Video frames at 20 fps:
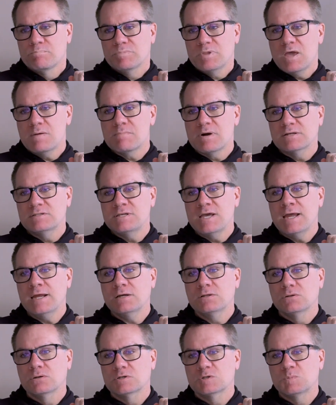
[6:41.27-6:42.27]
and my
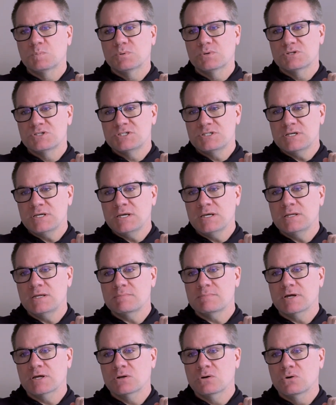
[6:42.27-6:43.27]
tank looked pristine
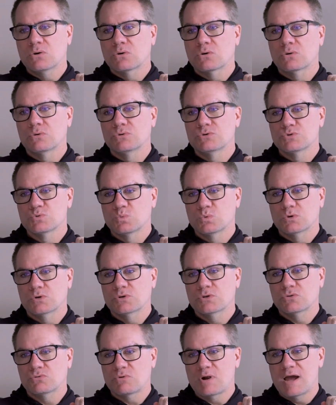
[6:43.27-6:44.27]
and my corals were
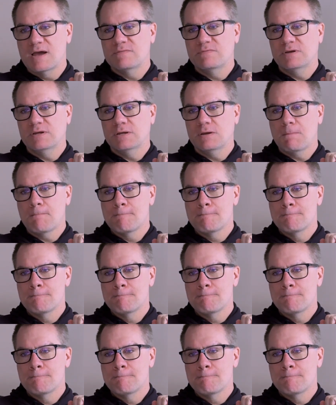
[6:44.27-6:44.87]
thriving.